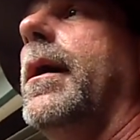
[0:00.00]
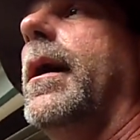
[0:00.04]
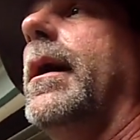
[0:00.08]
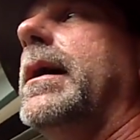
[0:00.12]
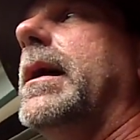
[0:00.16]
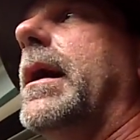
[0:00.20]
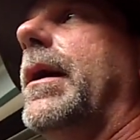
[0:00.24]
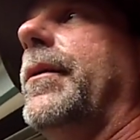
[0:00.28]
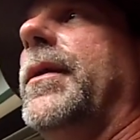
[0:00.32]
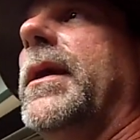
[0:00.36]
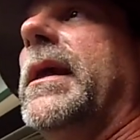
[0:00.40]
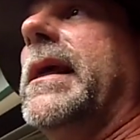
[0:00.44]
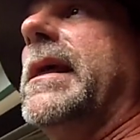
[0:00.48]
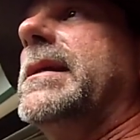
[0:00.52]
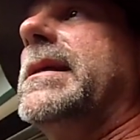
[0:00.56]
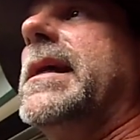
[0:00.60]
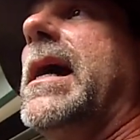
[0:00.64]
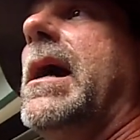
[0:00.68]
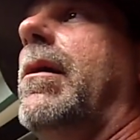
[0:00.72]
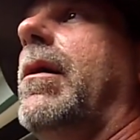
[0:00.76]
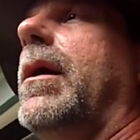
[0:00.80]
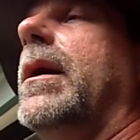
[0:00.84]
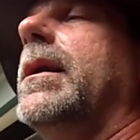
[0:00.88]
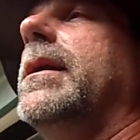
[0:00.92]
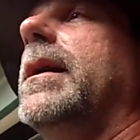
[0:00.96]
I think is
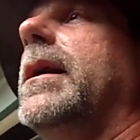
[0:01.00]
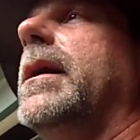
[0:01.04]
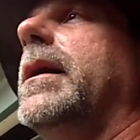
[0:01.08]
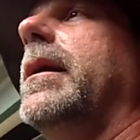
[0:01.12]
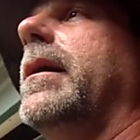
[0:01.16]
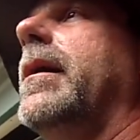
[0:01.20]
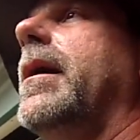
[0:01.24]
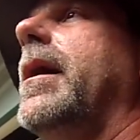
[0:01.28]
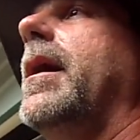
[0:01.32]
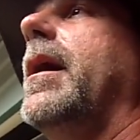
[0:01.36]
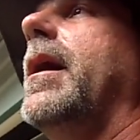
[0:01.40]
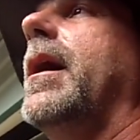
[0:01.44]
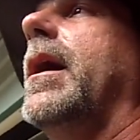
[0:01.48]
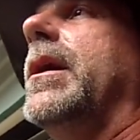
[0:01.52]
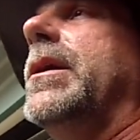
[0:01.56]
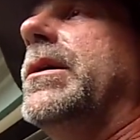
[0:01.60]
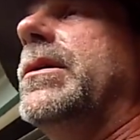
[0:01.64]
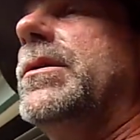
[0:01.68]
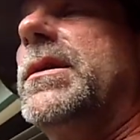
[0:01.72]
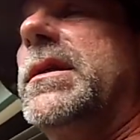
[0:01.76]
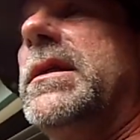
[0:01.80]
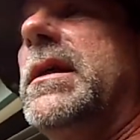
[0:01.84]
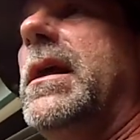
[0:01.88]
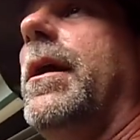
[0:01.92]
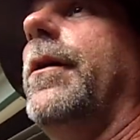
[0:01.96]
how I did it,
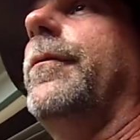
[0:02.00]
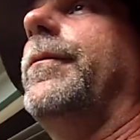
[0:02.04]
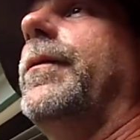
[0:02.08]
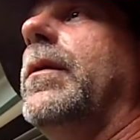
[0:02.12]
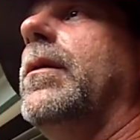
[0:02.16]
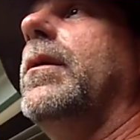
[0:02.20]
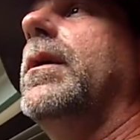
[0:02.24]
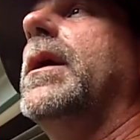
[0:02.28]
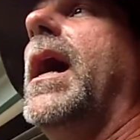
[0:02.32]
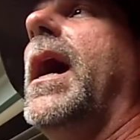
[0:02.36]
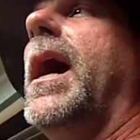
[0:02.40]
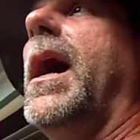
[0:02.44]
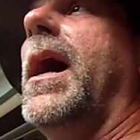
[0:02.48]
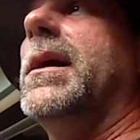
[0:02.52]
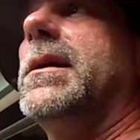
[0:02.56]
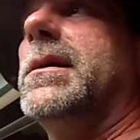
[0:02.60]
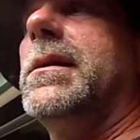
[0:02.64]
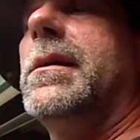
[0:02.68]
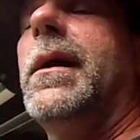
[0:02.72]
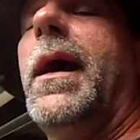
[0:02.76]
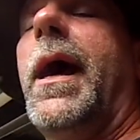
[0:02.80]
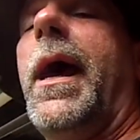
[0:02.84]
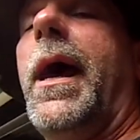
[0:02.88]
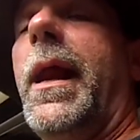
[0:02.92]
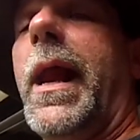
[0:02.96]
you'll see a few guys
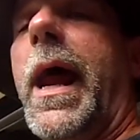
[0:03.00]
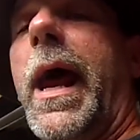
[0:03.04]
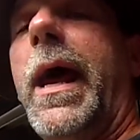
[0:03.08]
had